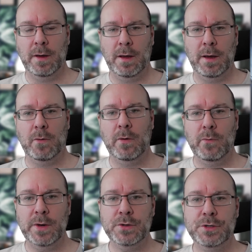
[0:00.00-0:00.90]
or when
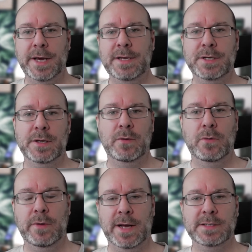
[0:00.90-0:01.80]
you change it to
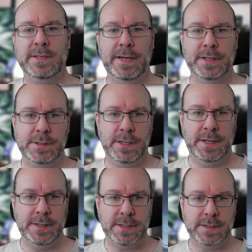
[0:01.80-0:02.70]
that status and it
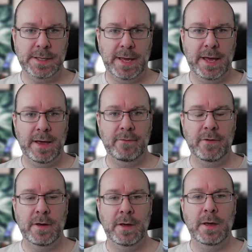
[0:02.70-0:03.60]
doesn't have
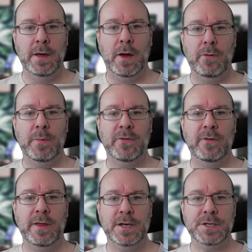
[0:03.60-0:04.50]
a
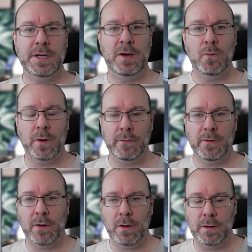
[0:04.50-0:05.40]
representation in one of the
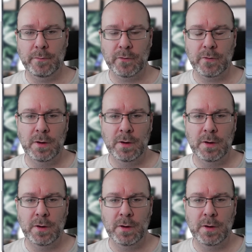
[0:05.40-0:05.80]
columns,